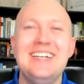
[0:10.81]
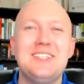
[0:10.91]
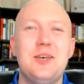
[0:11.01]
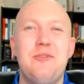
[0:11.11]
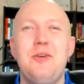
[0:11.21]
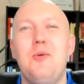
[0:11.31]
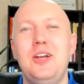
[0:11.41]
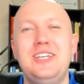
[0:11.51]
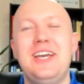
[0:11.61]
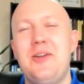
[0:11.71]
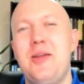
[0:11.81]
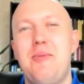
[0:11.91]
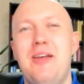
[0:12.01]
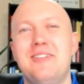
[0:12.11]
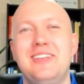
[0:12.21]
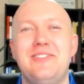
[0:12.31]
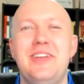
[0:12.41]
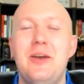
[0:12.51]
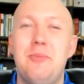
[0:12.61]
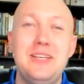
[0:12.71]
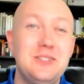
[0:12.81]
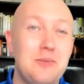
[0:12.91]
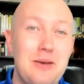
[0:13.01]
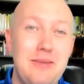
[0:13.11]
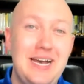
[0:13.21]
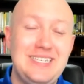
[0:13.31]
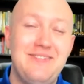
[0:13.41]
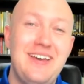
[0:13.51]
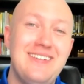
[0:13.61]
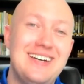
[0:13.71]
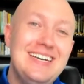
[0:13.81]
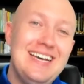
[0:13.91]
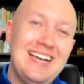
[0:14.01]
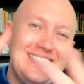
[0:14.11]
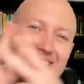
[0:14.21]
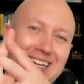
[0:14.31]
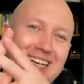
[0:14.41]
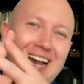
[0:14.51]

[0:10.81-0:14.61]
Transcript: So if you're watching a replay of this video, please do me a massive favor and stick